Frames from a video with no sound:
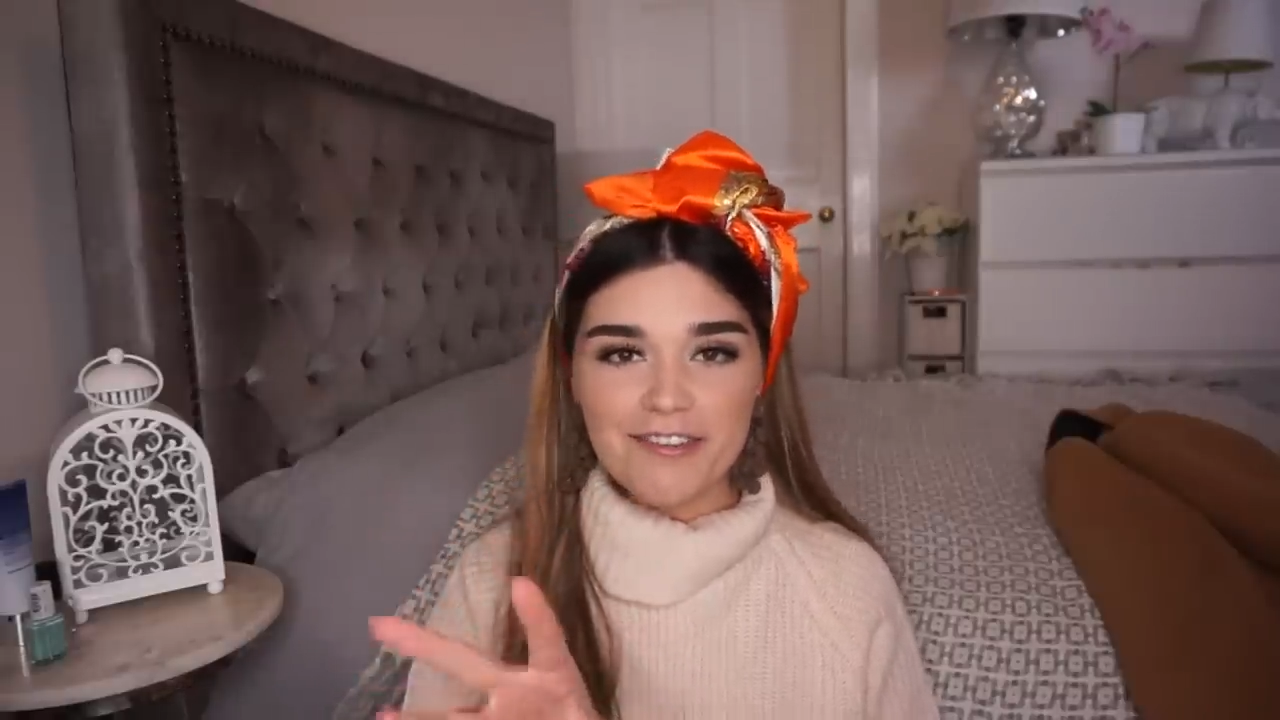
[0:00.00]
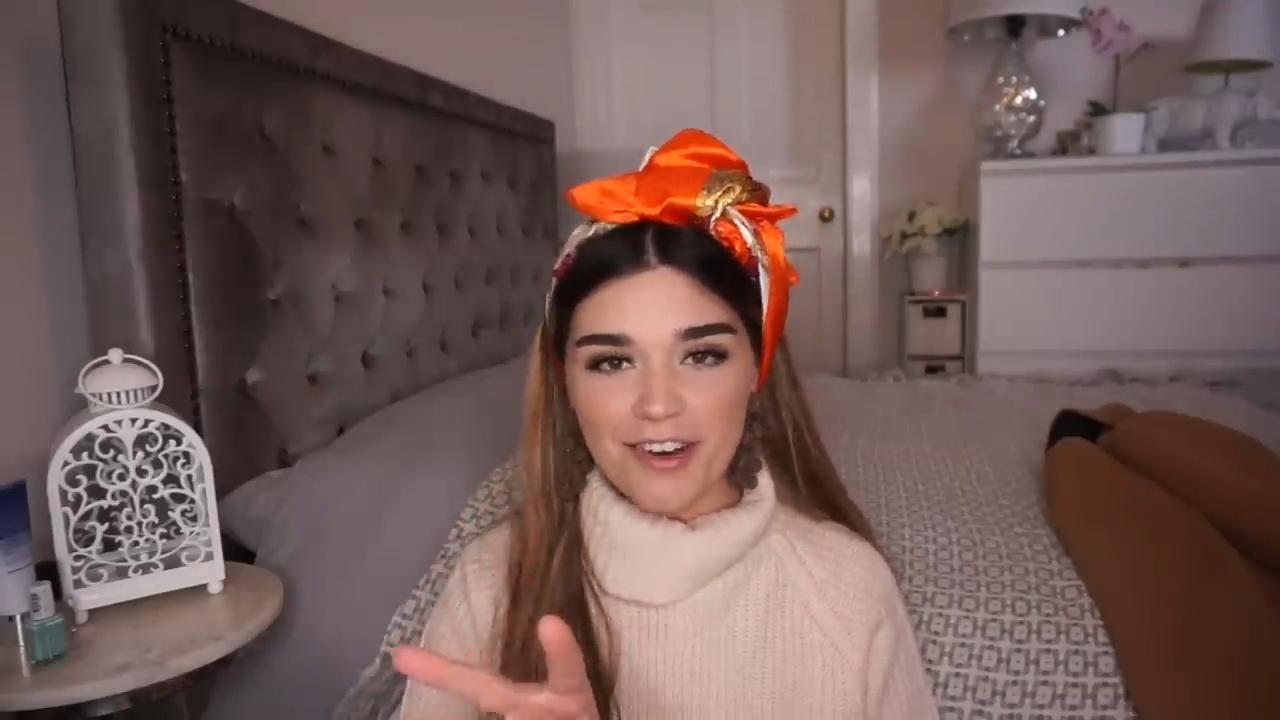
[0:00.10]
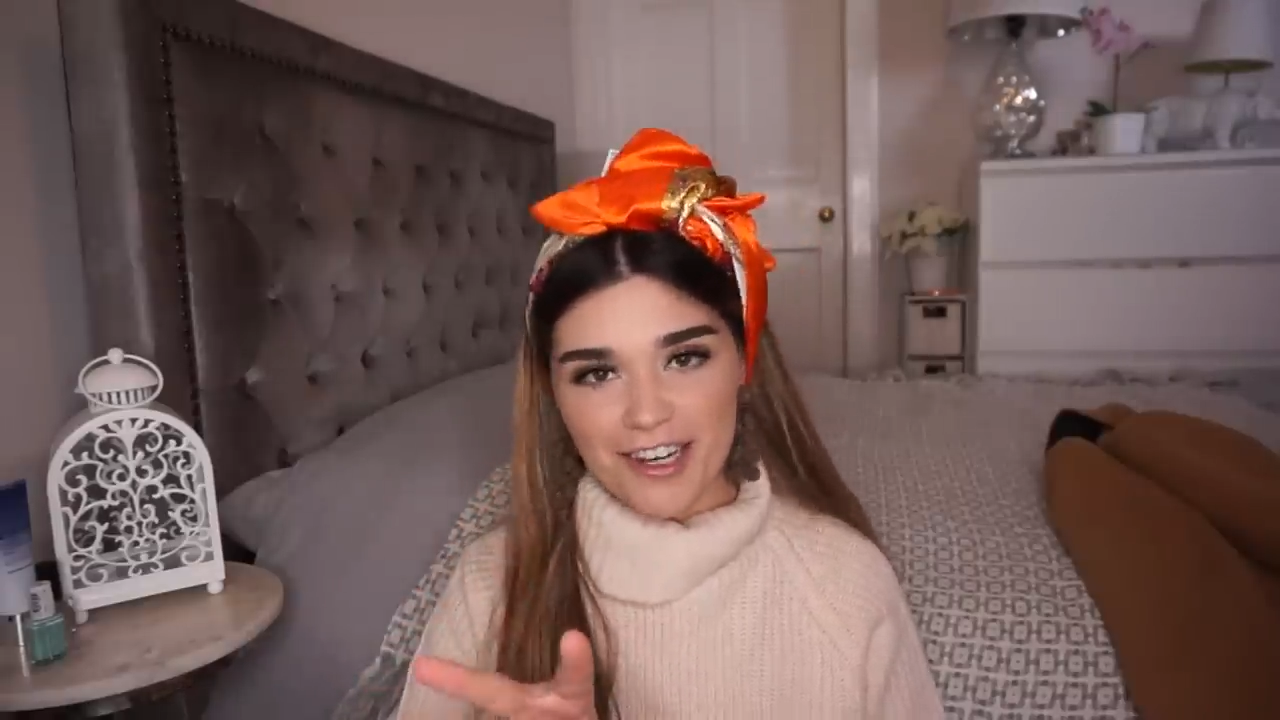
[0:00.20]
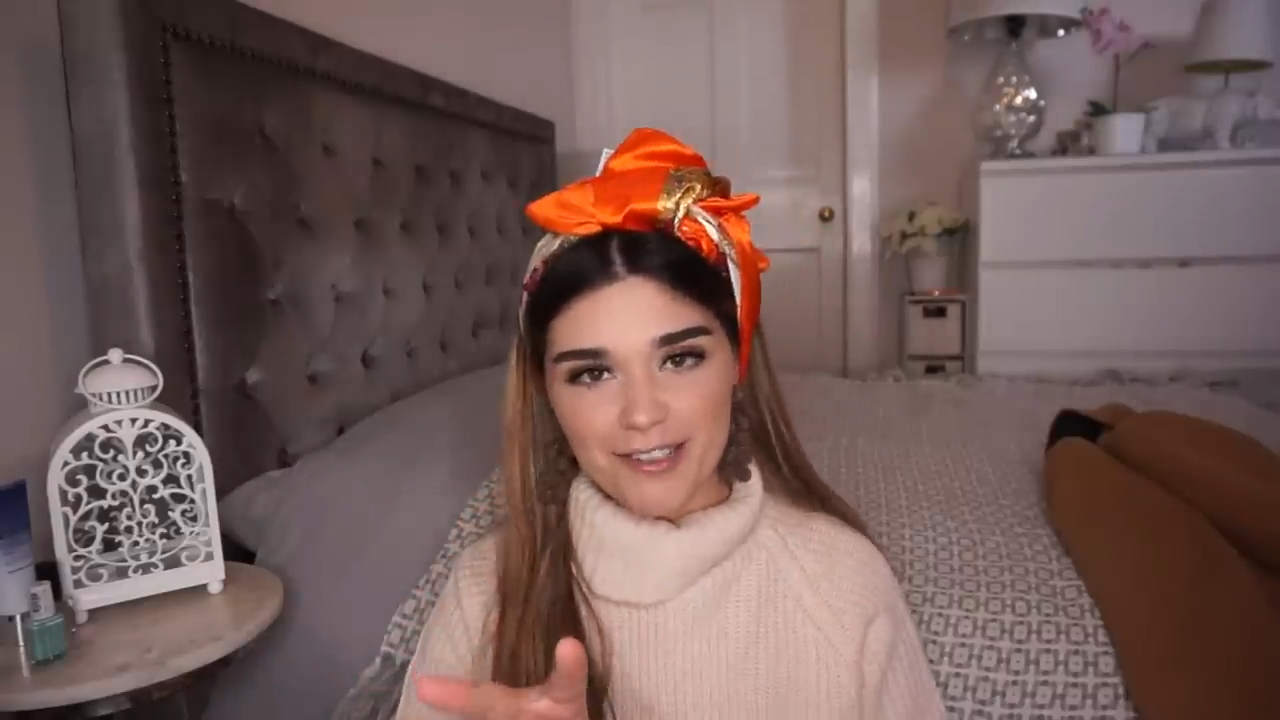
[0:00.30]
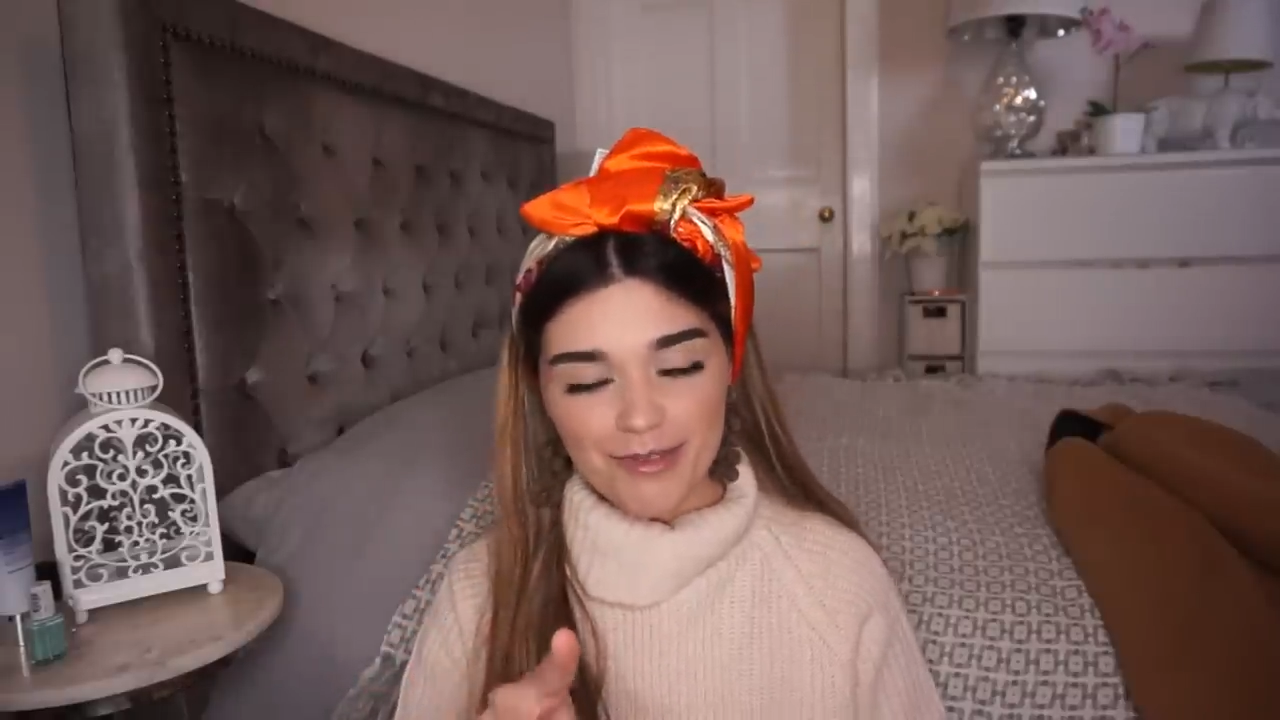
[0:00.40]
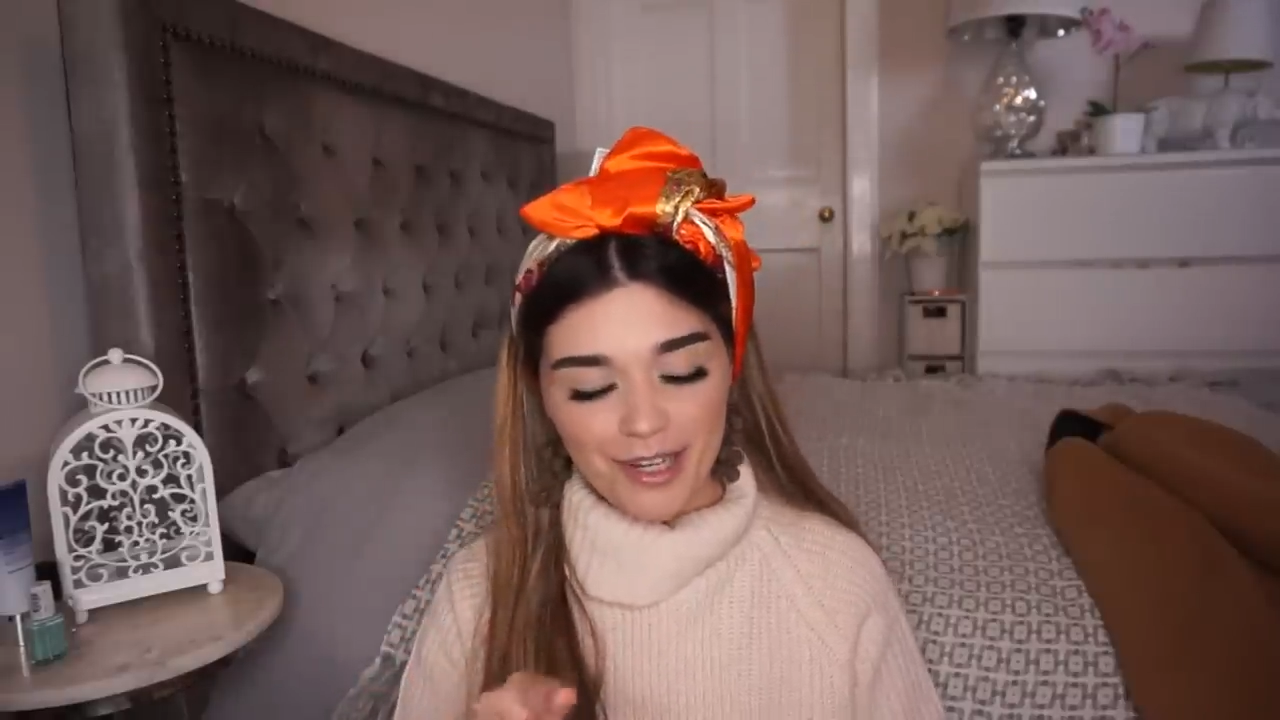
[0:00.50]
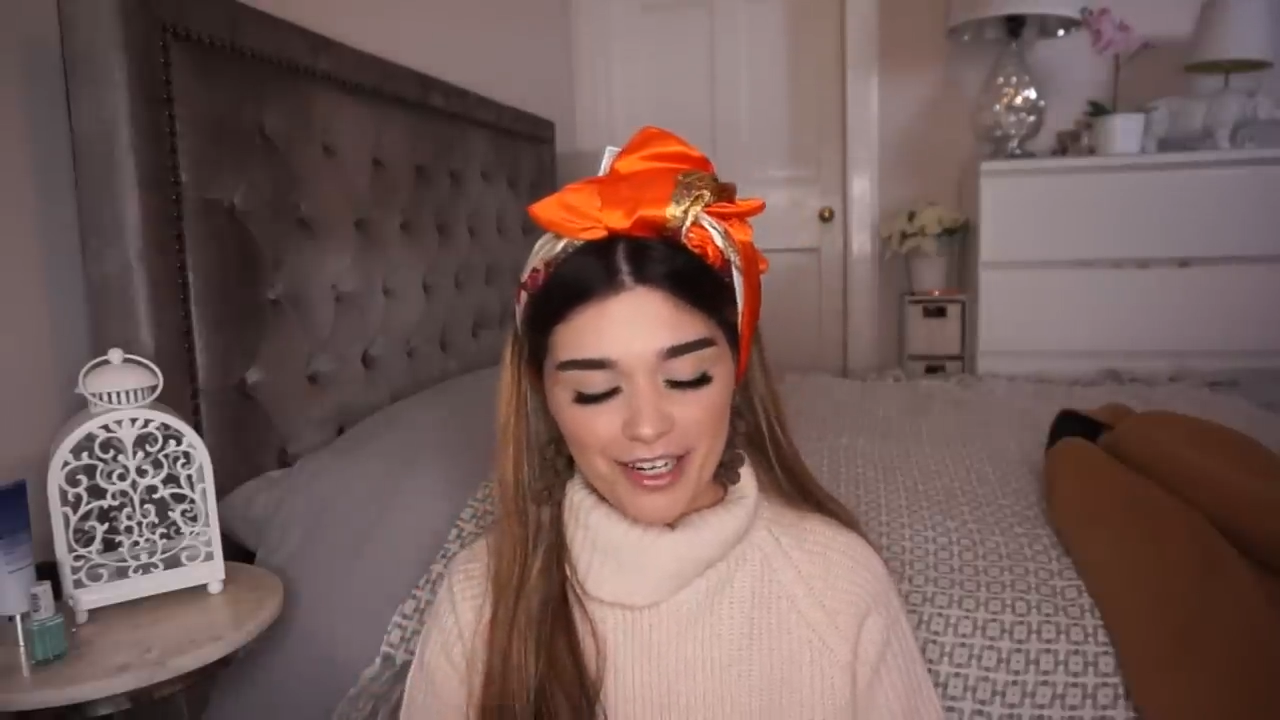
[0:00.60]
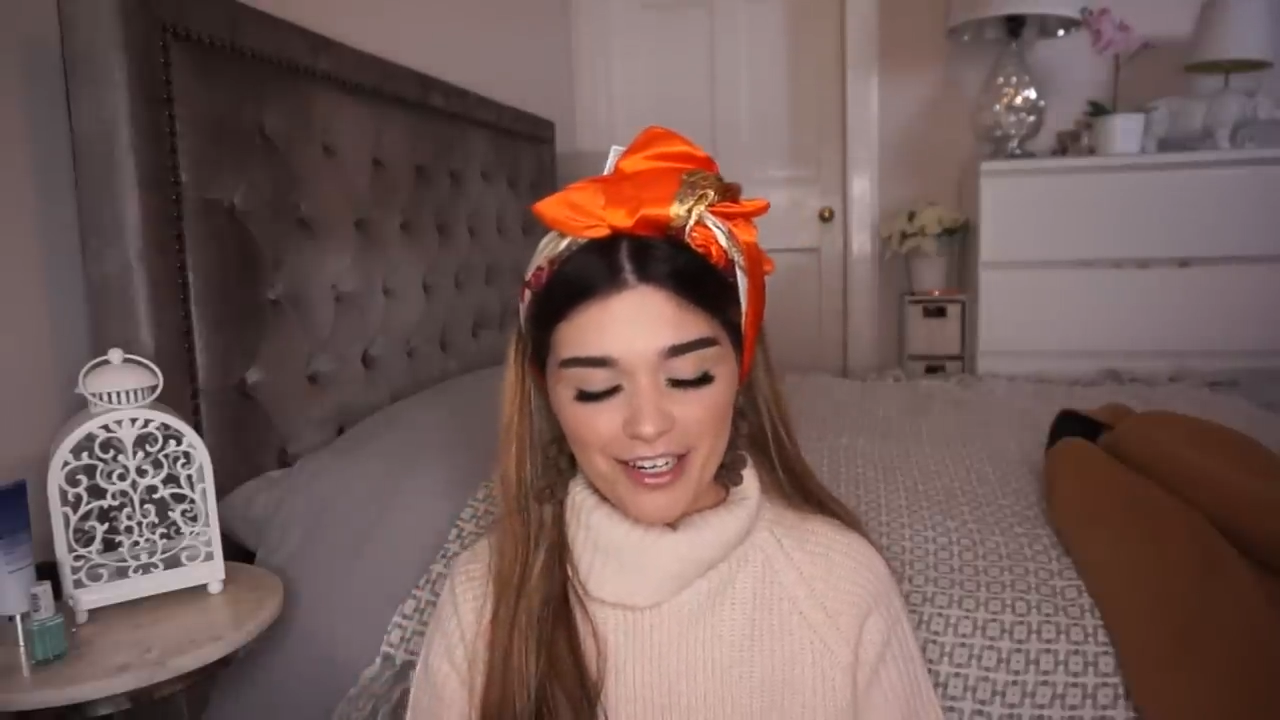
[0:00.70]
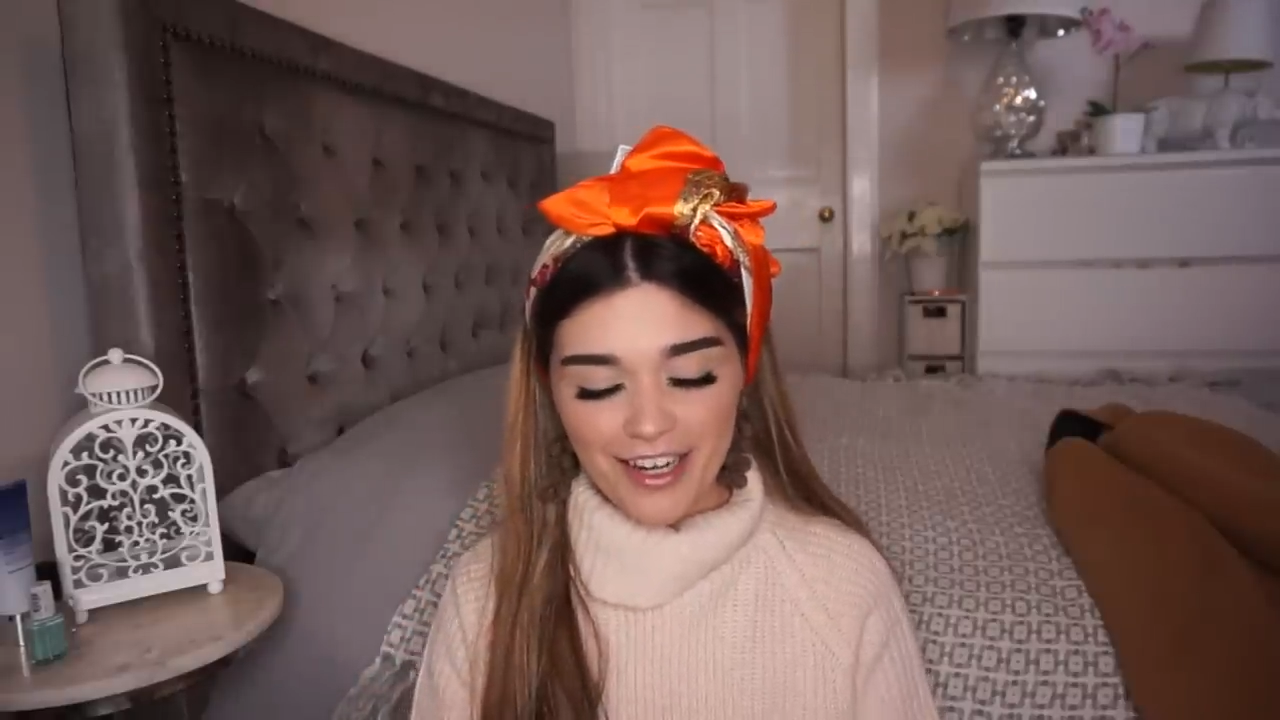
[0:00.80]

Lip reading: vibe kind of